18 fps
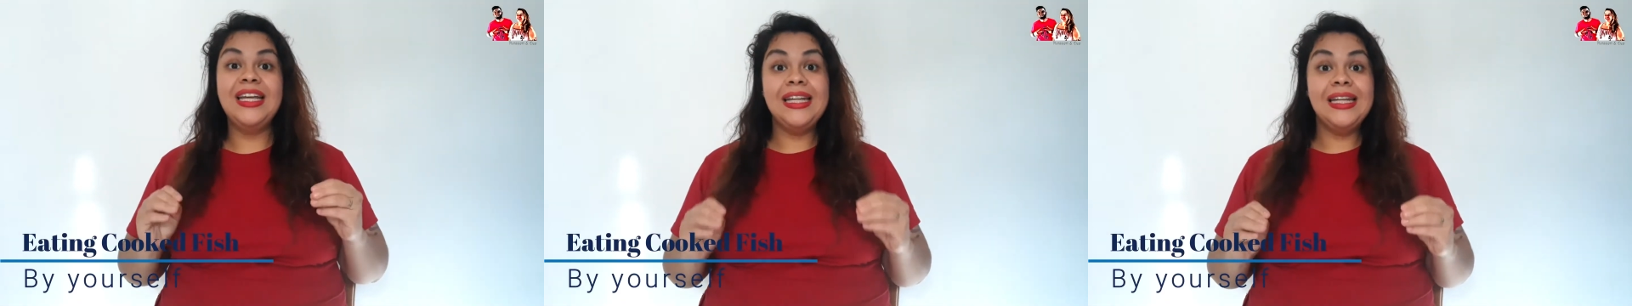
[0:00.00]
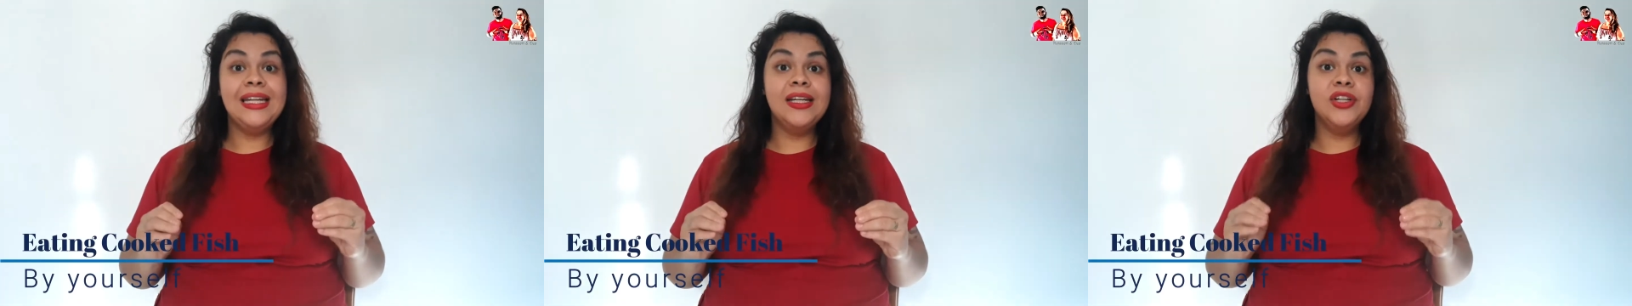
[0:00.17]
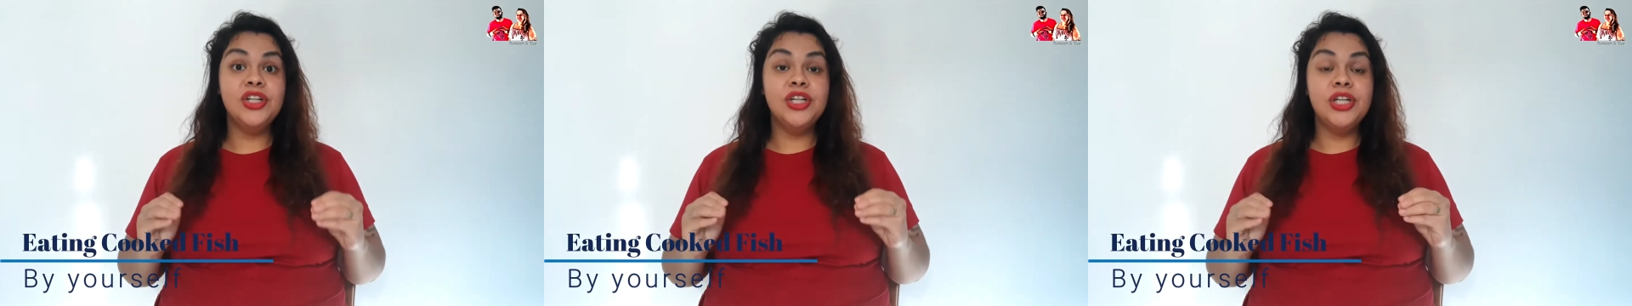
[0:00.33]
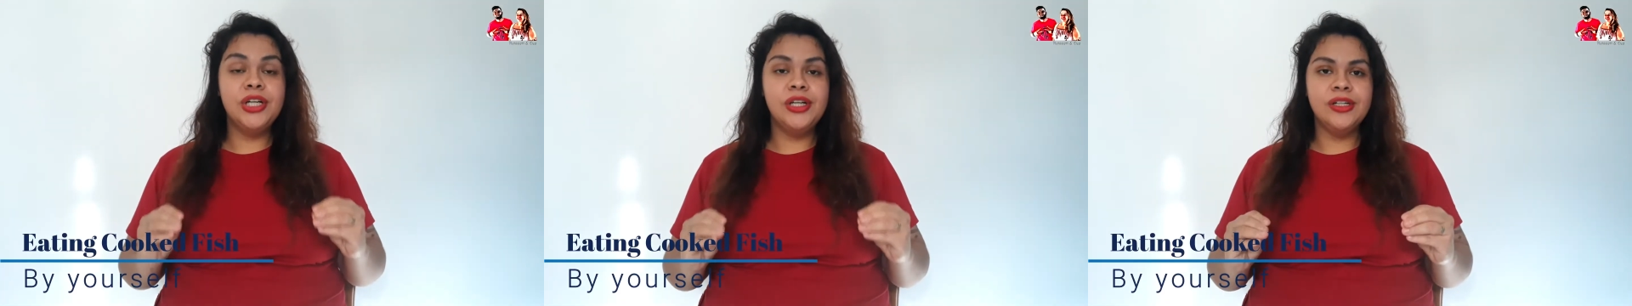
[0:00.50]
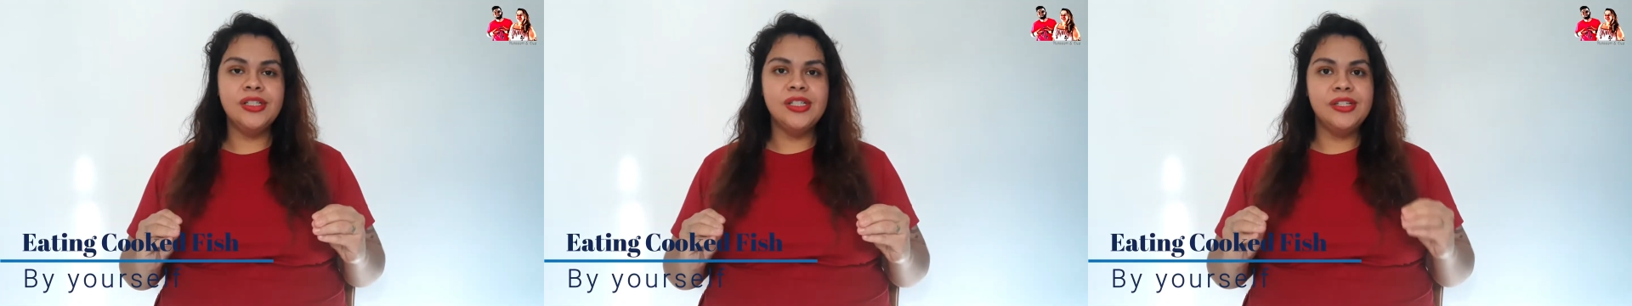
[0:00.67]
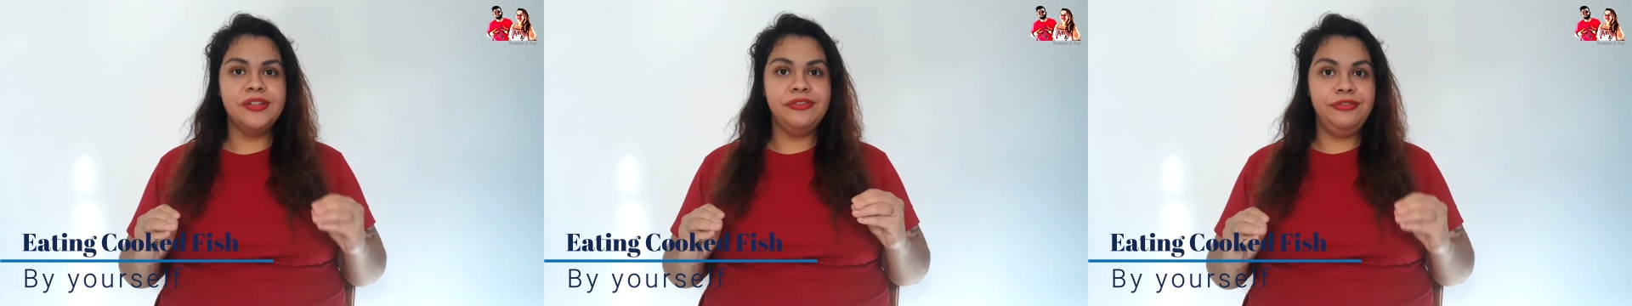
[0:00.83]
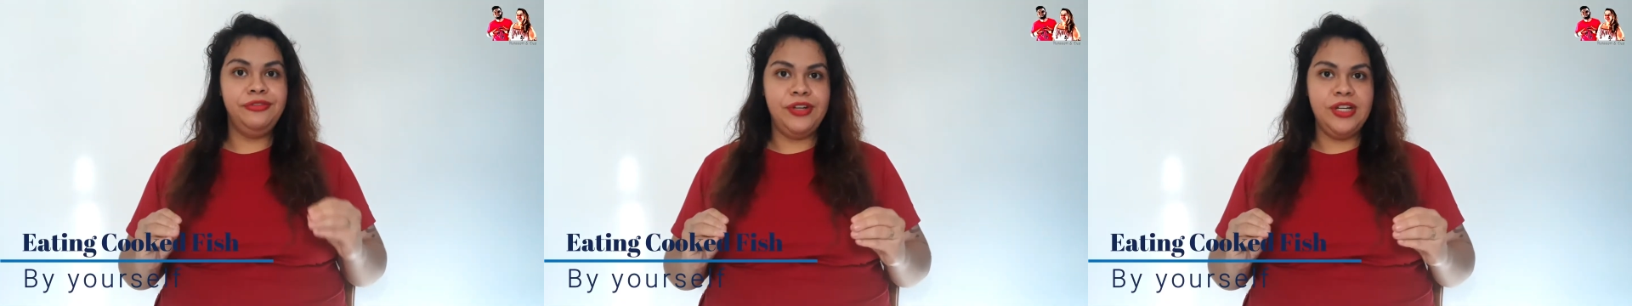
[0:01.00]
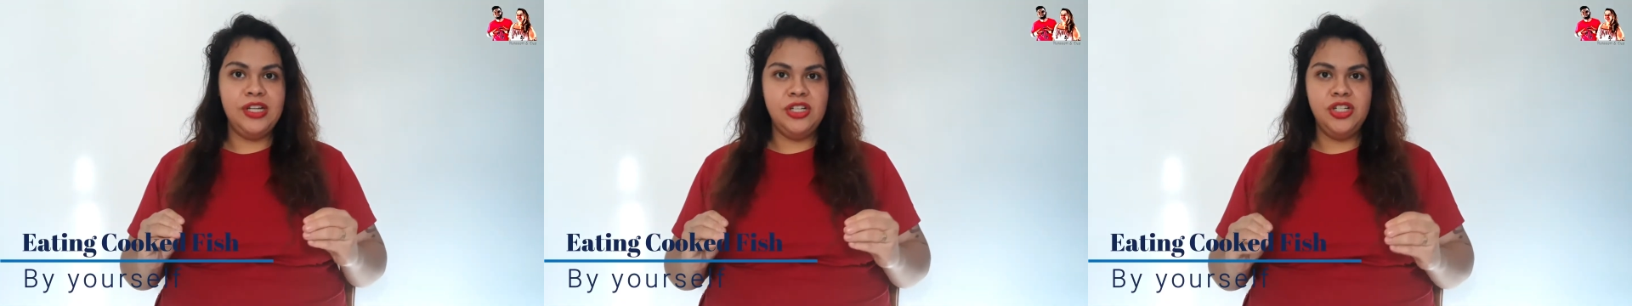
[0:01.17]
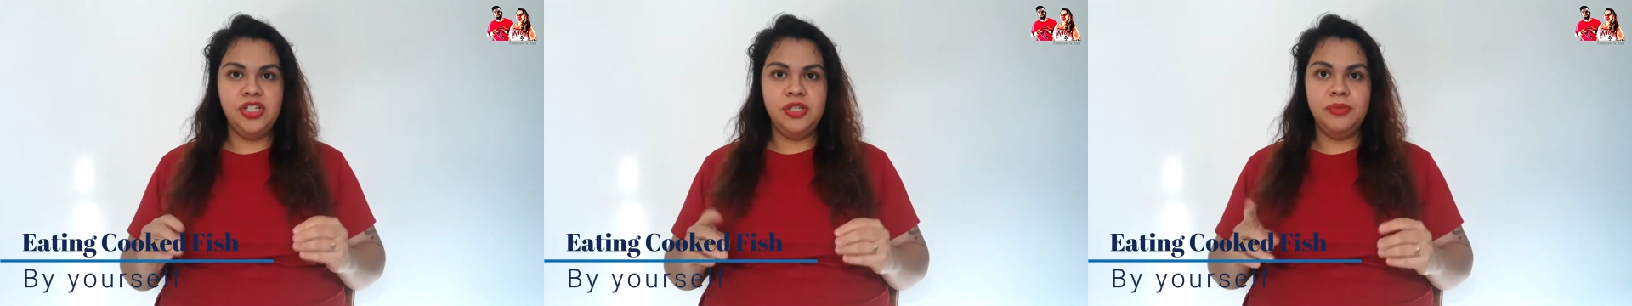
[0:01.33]
Eating cooked
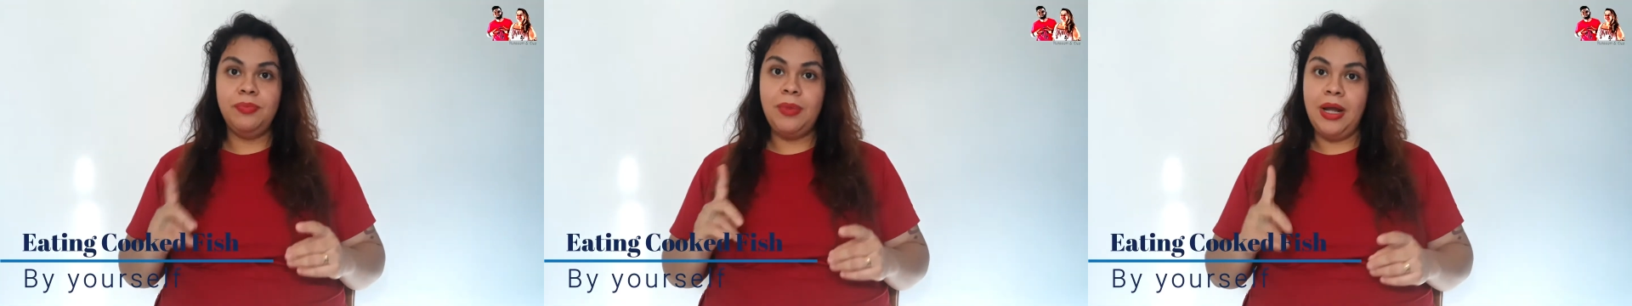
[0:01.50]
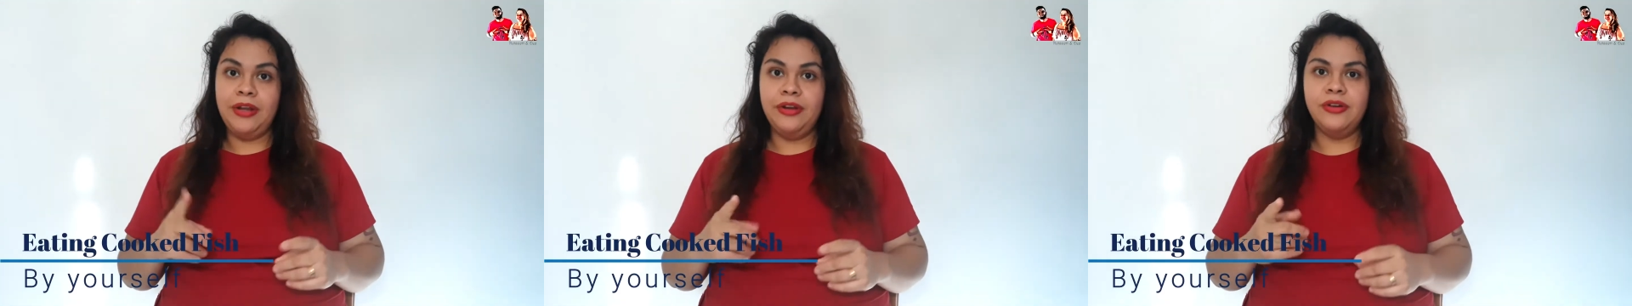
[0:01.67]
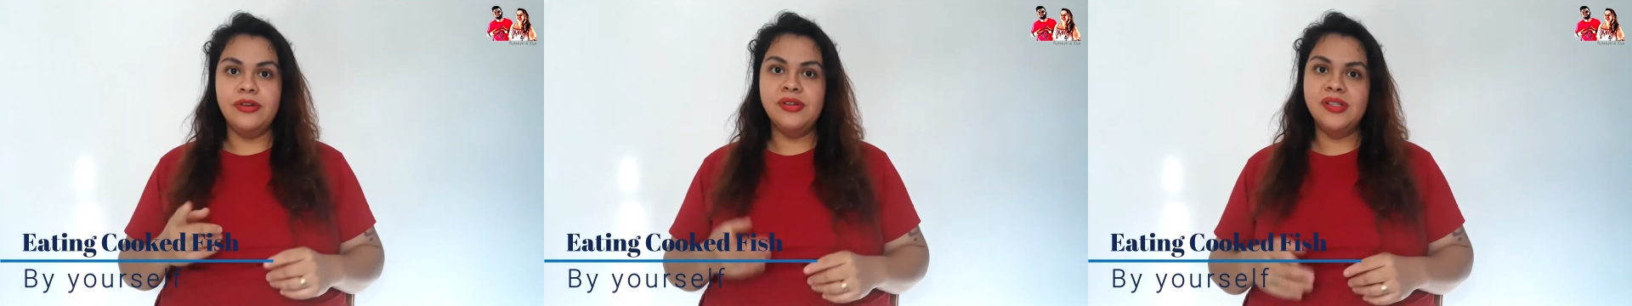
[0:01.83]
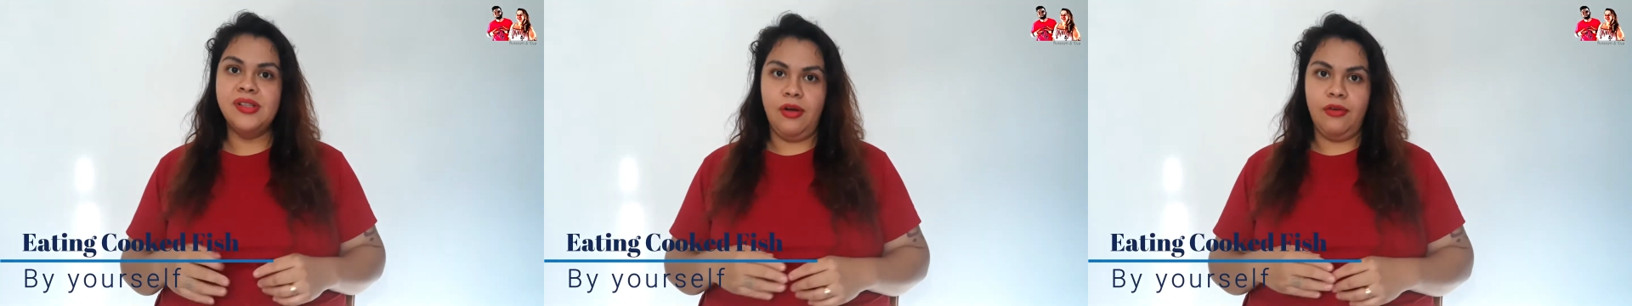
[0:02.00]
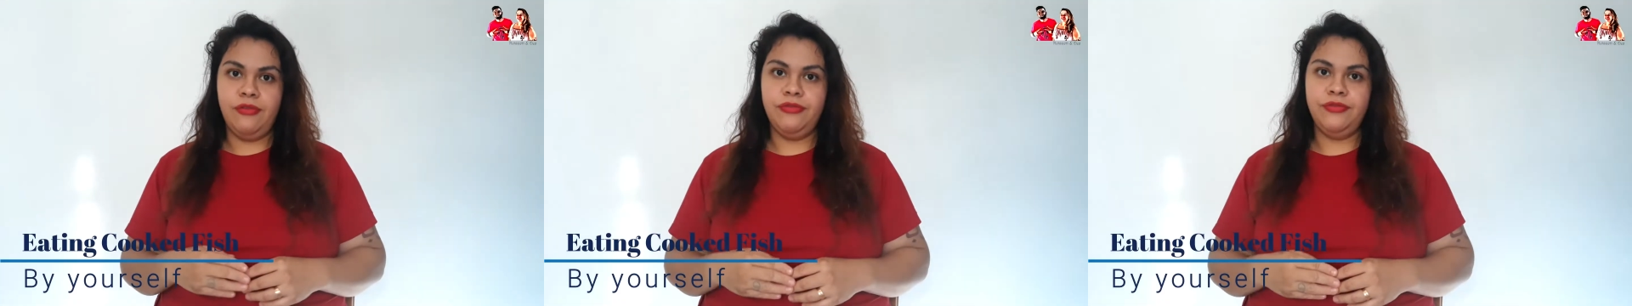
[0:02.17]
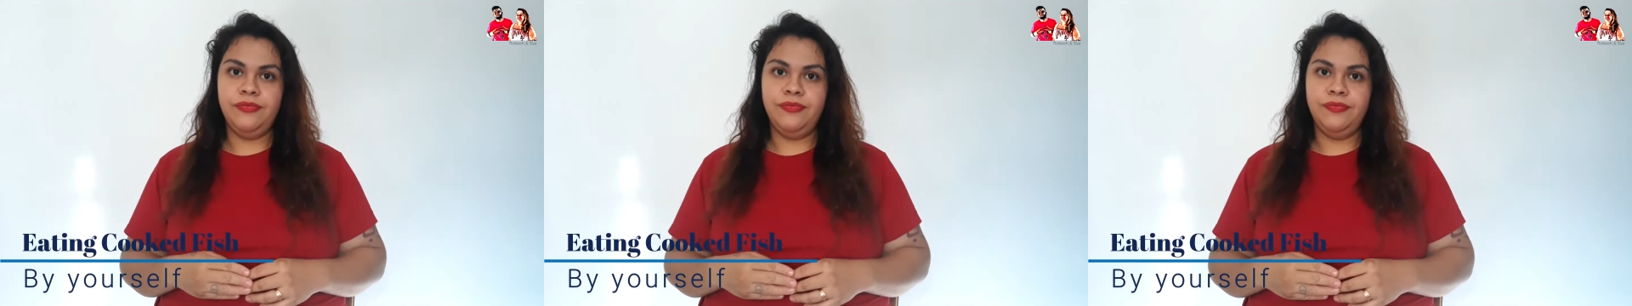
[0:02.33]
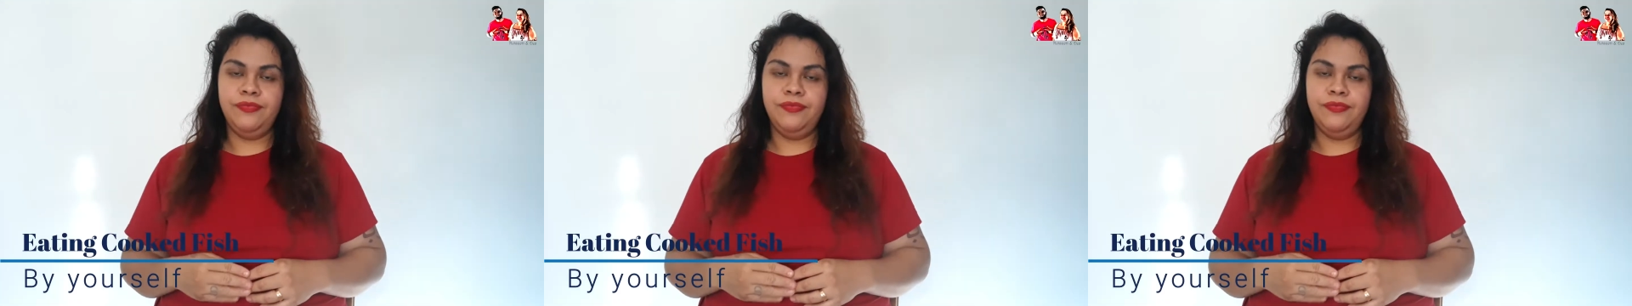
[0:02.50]
fish by yourself.